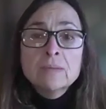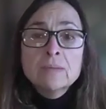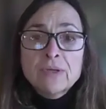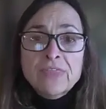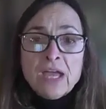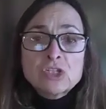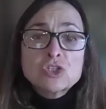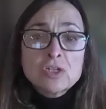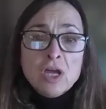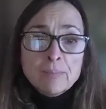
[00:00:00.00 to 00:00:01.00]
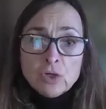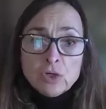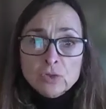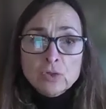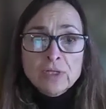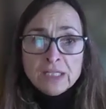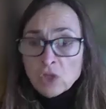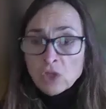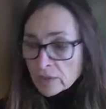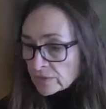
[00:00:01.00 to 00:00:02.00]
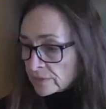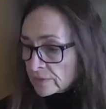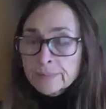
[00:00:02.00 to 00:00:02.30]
But that should not be a hurdle any longer.